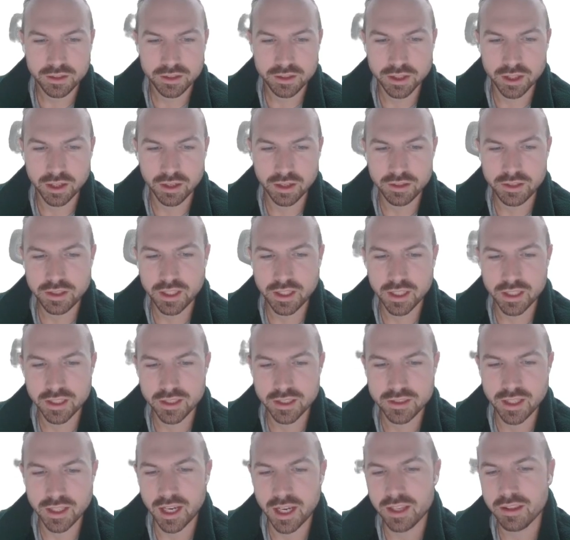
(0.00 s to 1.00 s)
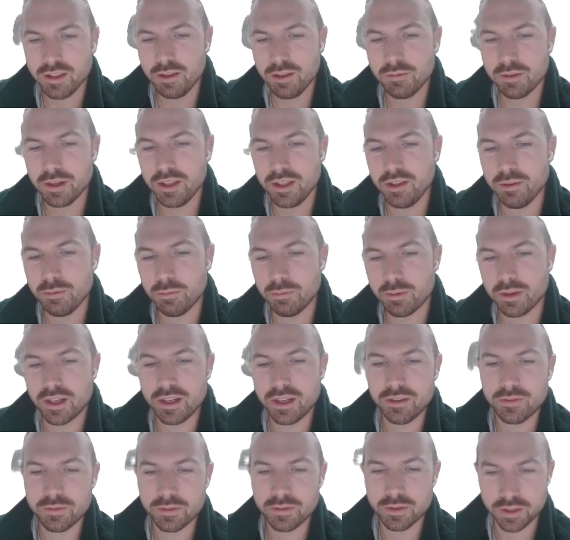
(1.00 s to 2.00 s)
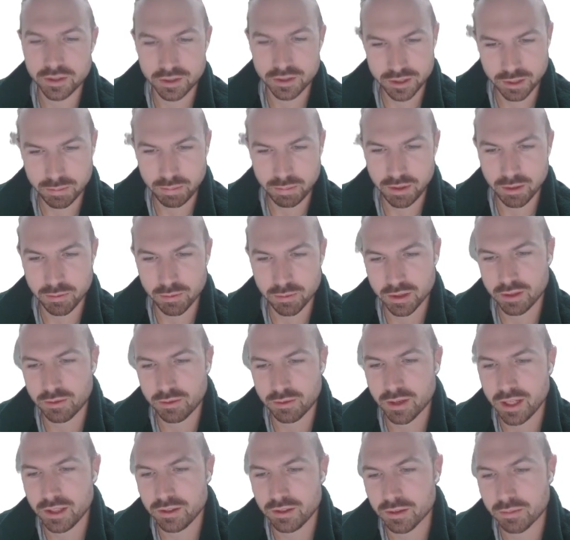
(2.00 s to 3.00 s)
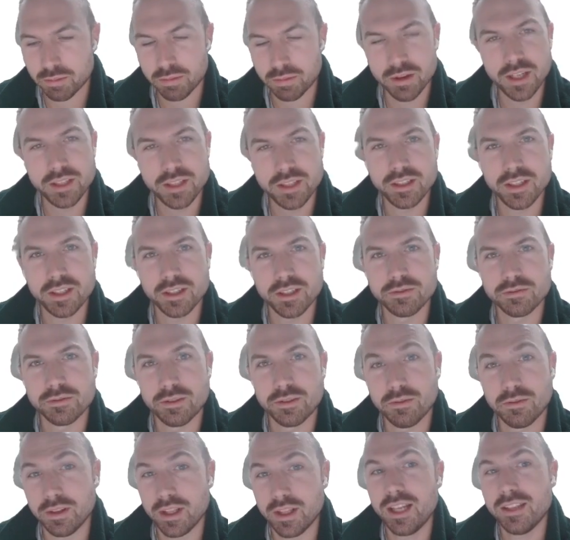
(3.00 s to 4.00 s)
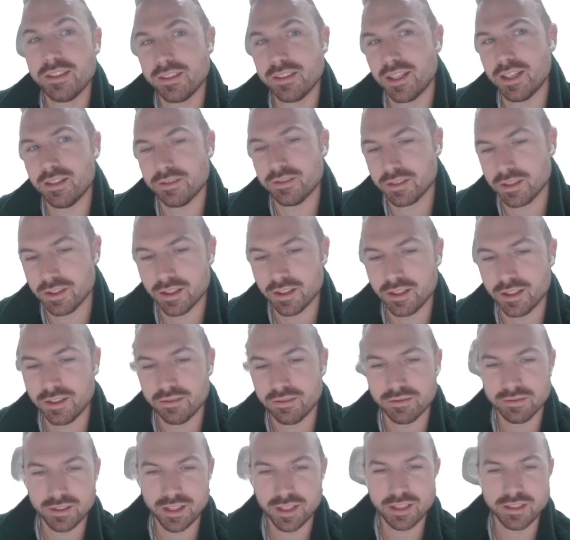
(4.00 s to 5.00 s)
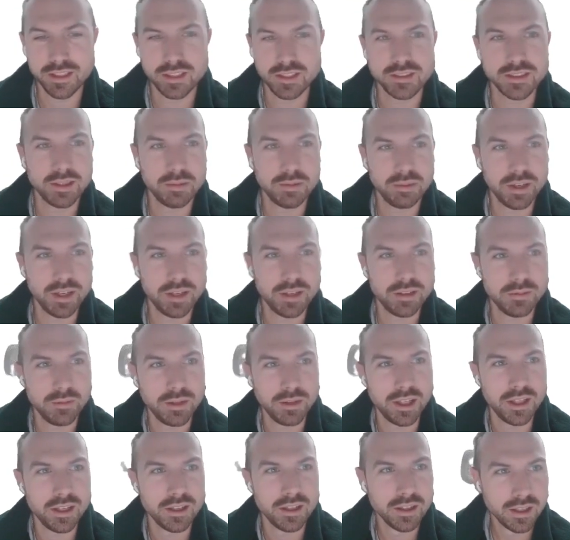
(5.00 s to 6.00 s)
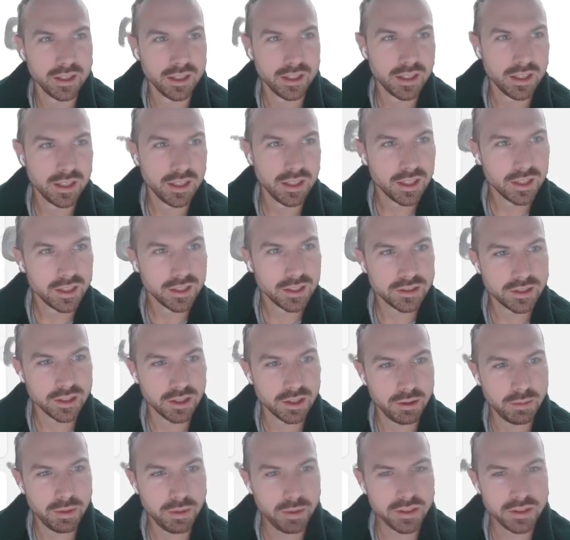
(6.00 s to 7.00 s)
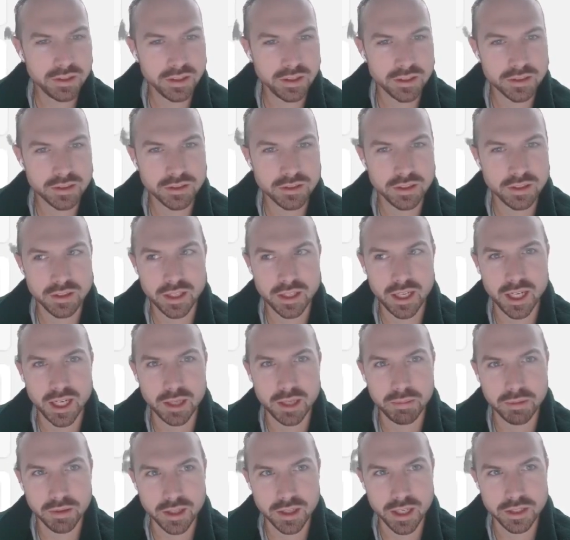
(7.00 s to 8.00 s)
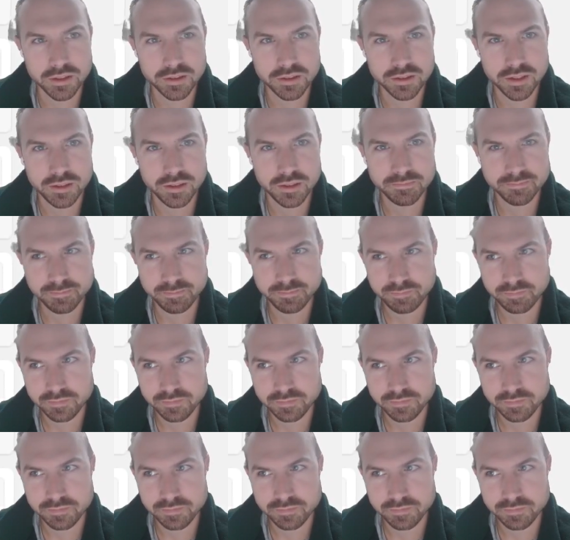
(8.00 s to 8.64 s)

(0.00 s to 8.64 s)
Charge exactly what you want for shipping with granular pricing control. Well, that sounds good. That sounds like a plan to me. So we basically installed that application.